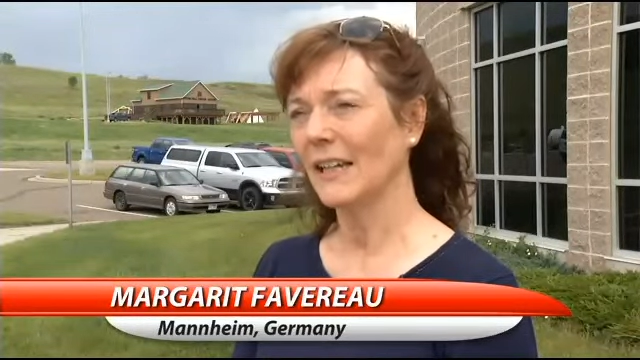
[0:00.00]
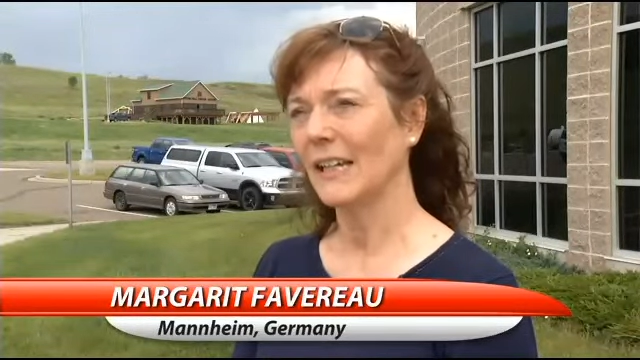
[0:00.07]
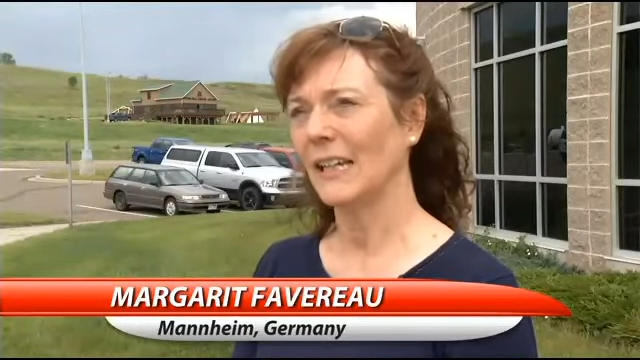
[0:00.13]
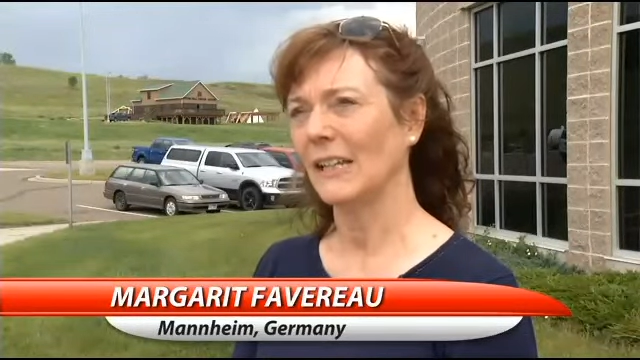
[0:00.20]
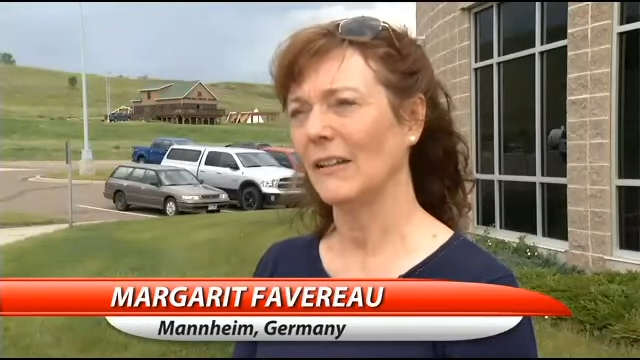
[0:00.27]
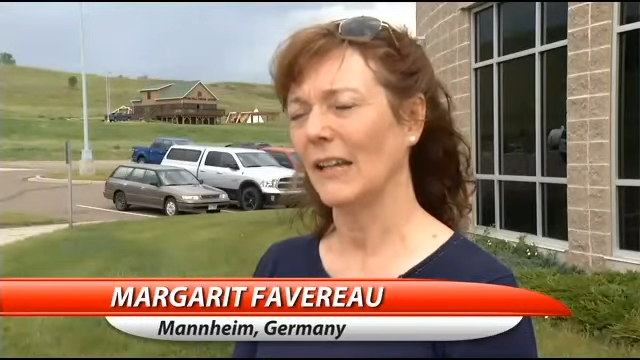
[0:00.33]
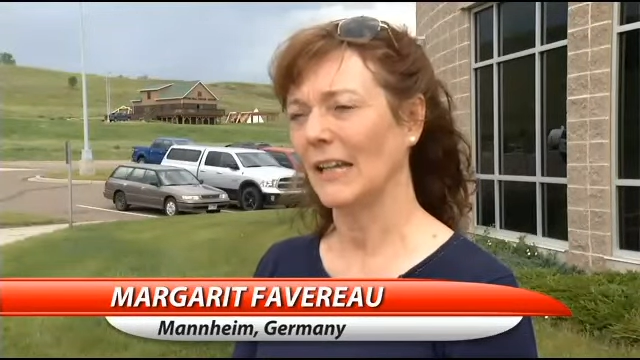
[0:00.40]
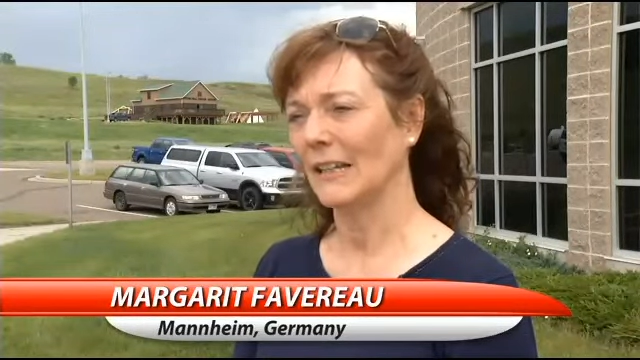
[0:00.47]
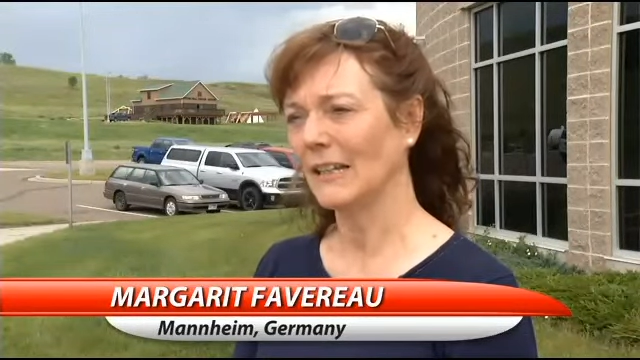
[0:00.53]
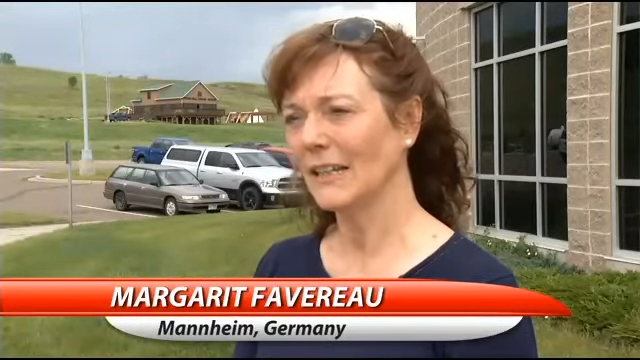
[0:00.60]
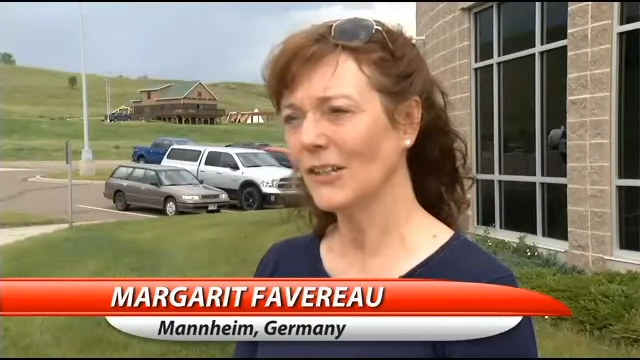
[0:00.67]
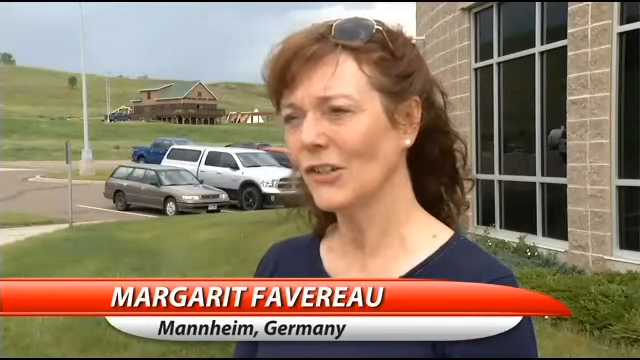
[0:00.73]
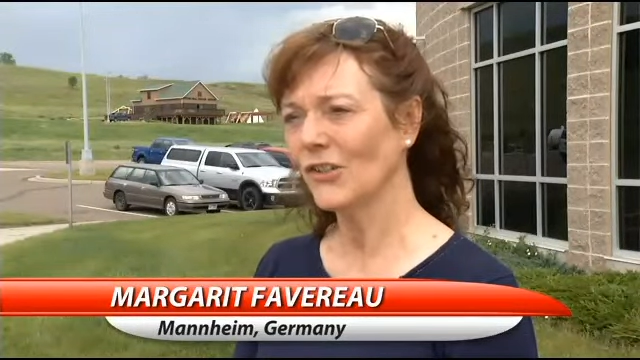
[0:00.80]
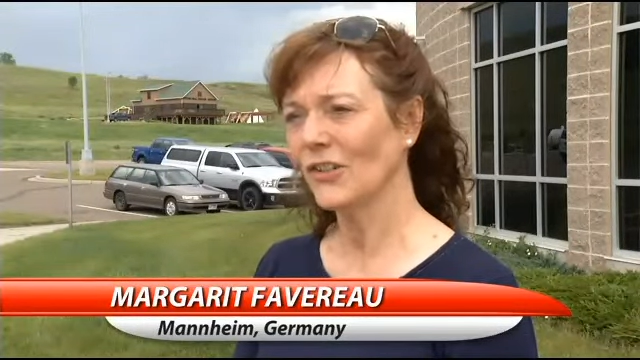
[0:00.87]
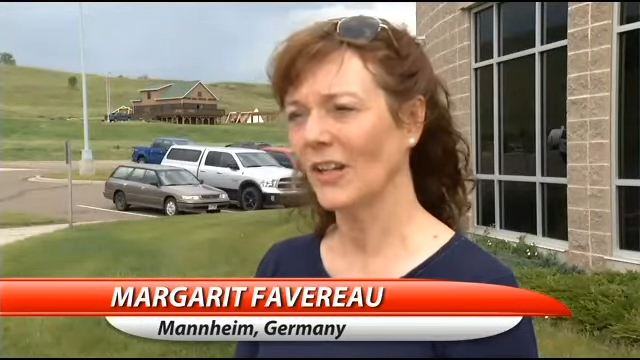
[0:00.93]
in
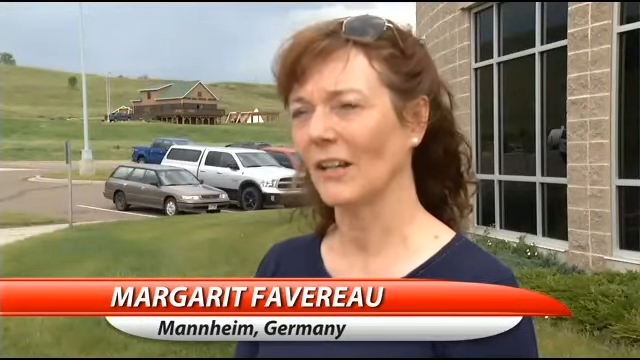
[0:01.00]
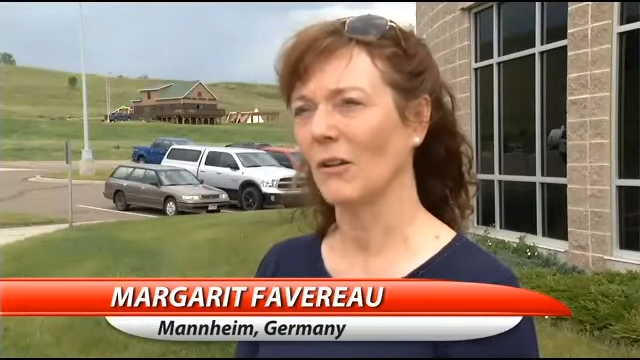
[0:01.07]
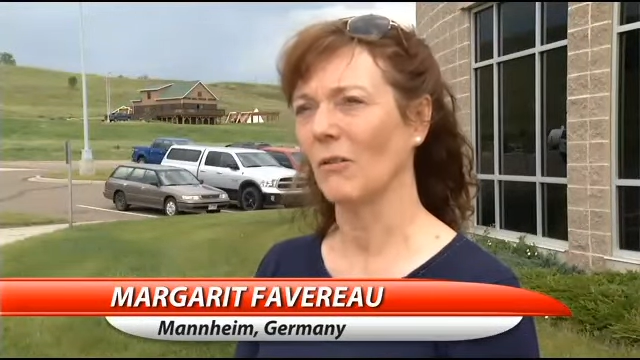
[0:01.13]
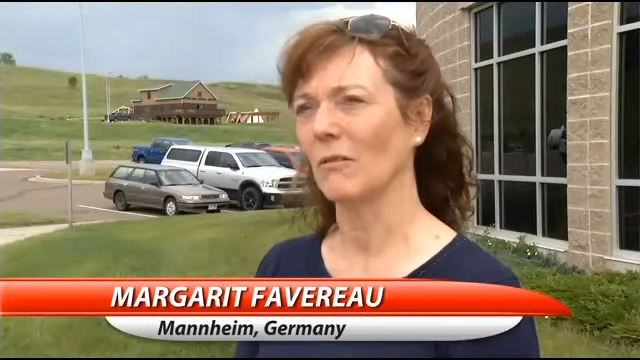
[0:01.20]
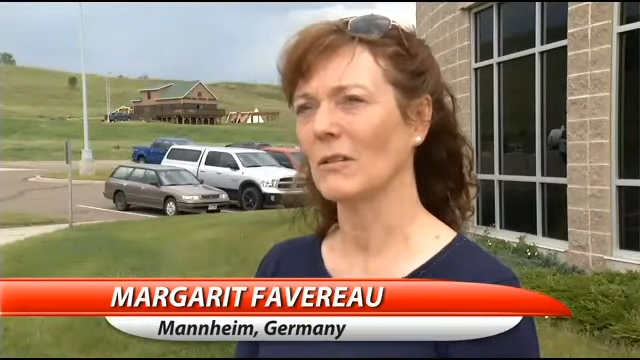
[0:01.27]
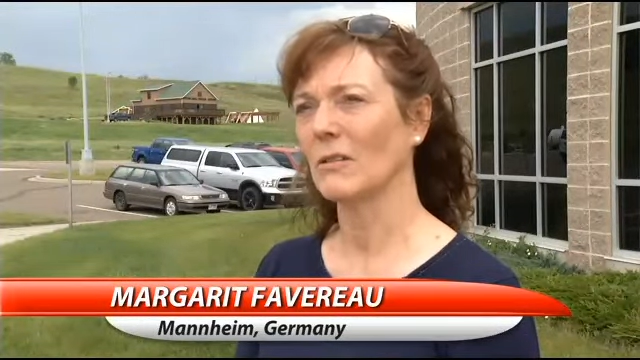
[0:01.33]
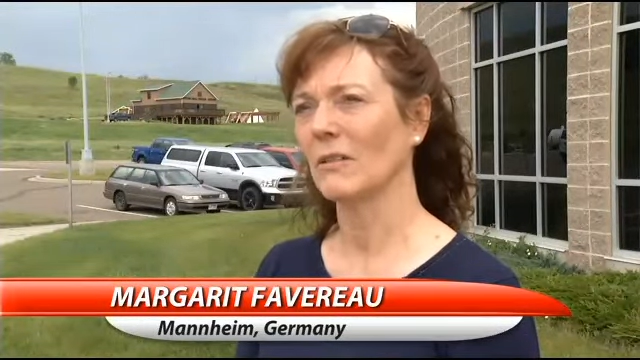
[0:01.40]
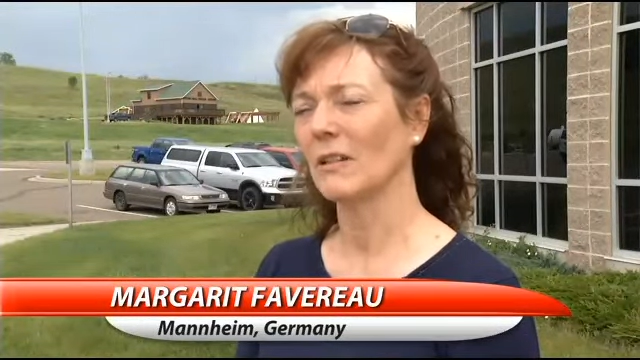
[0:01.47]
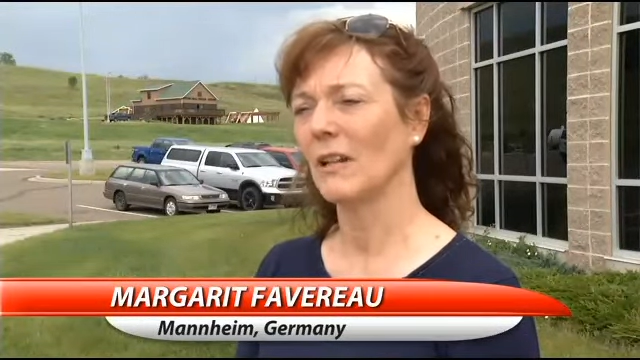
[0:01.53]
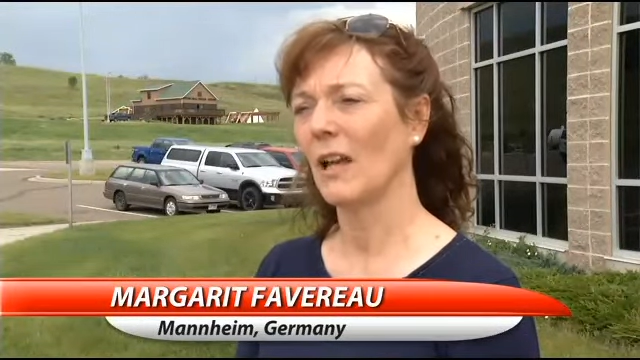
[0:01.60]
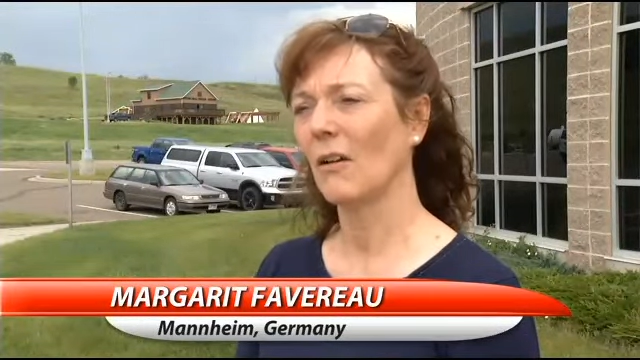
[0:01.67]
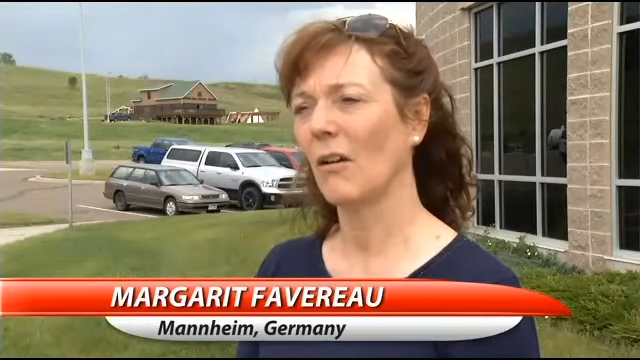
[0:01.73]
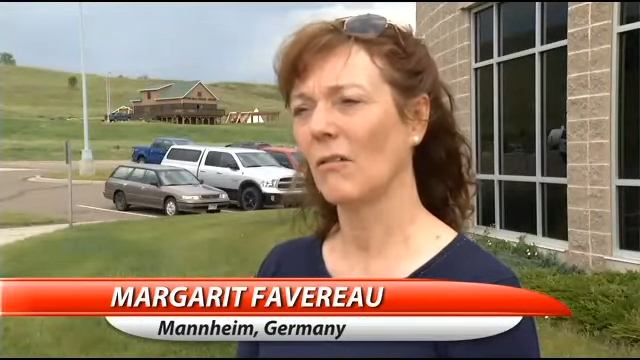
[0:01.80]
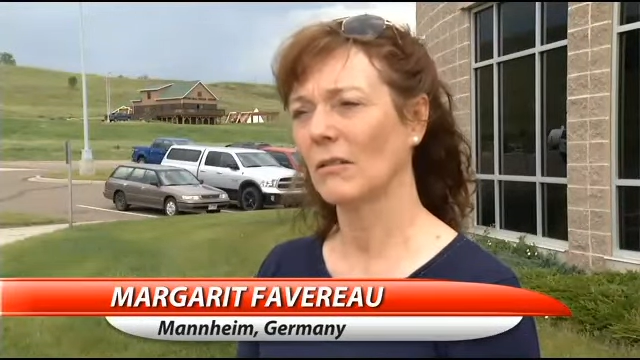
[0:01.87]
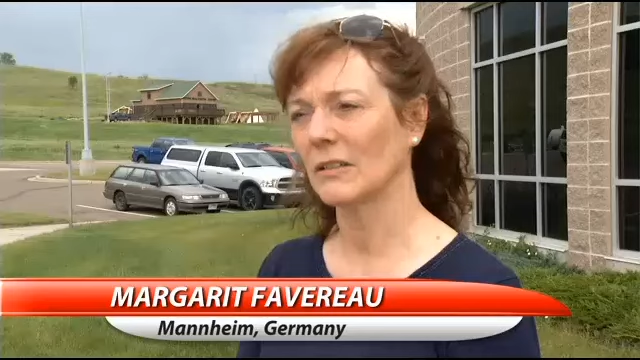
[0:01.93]
English and also in
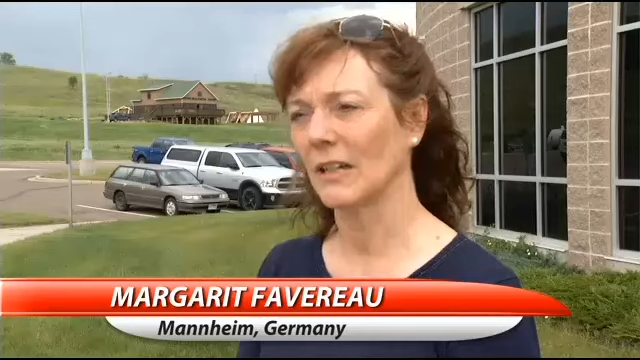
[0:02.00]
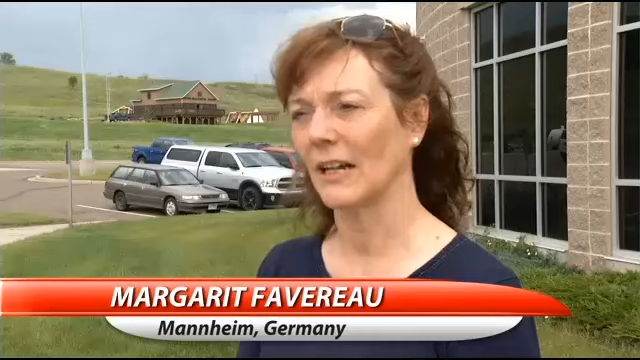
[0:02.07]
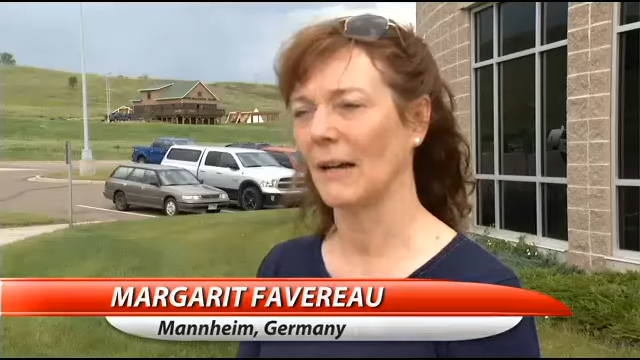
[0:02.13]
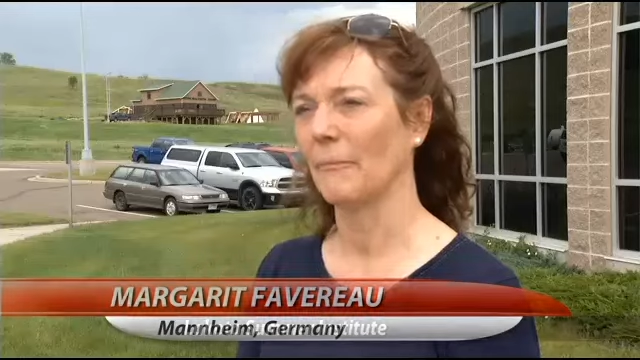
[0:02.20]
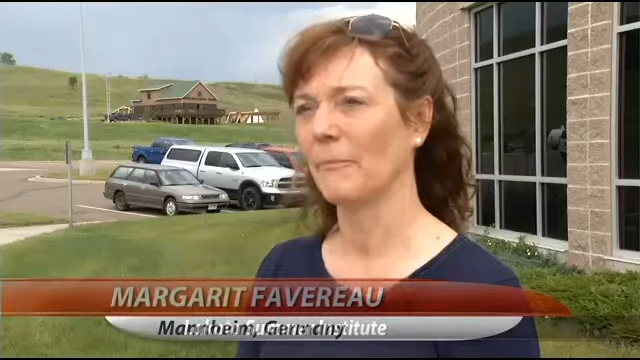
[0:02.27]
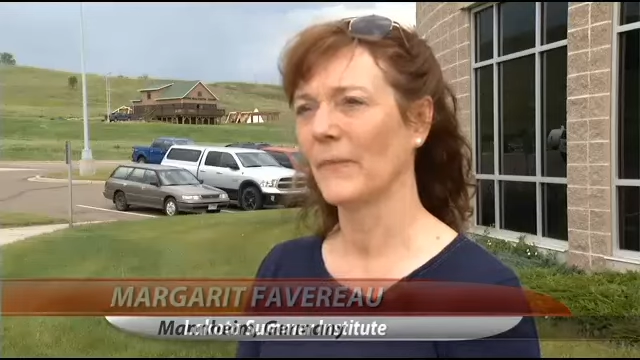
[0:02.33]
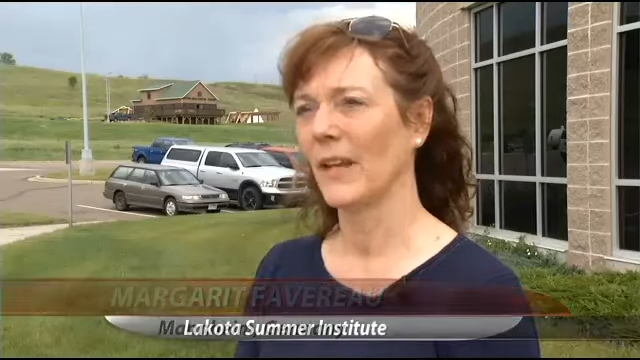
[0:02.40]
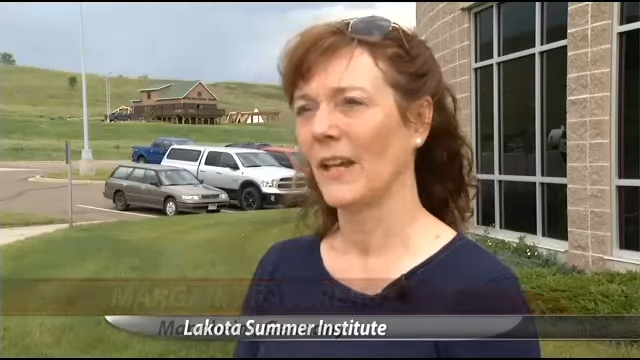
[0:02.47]
Lakota.